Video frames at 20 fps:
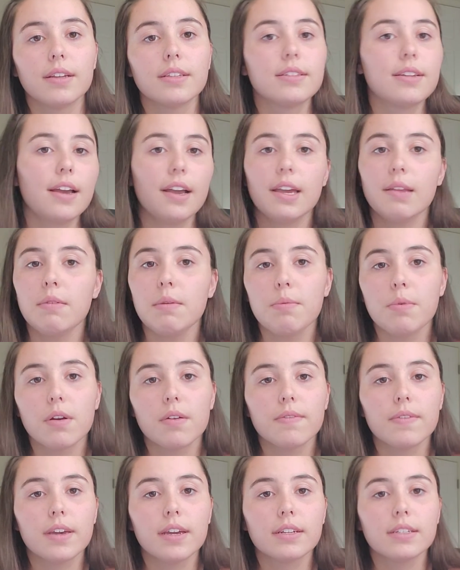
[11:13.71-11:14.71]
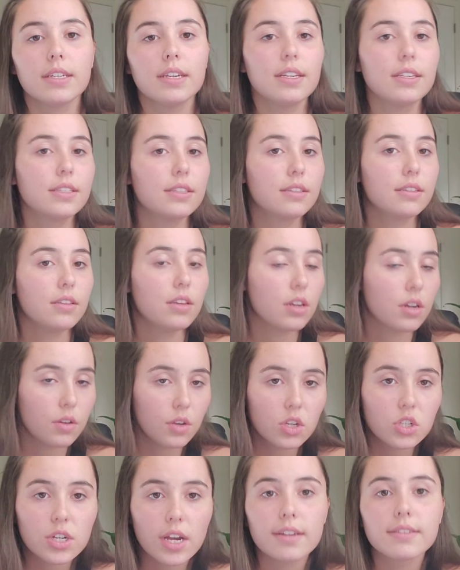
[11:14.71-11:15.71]
It's not gonna be perfect.
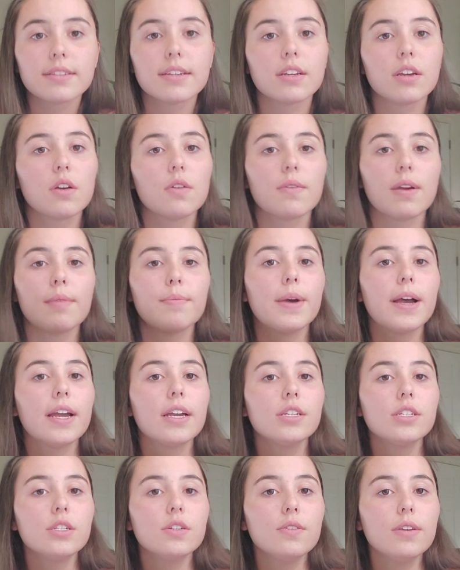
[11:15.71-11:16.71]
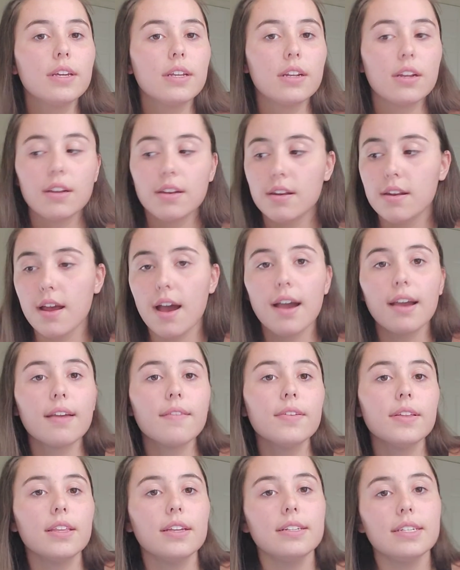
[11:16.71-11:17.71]
Your child's gonna go right behind you and knock
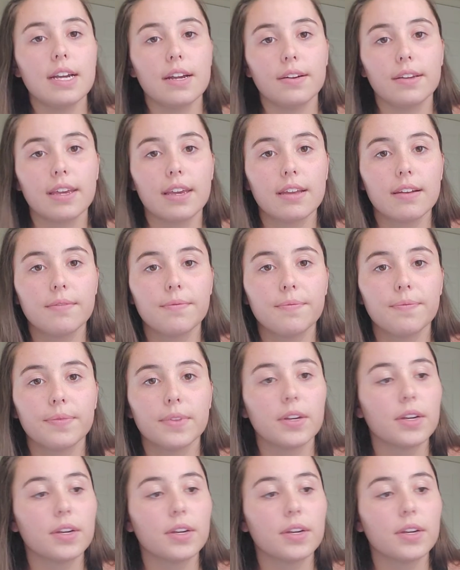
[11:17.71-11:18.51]
everything down again.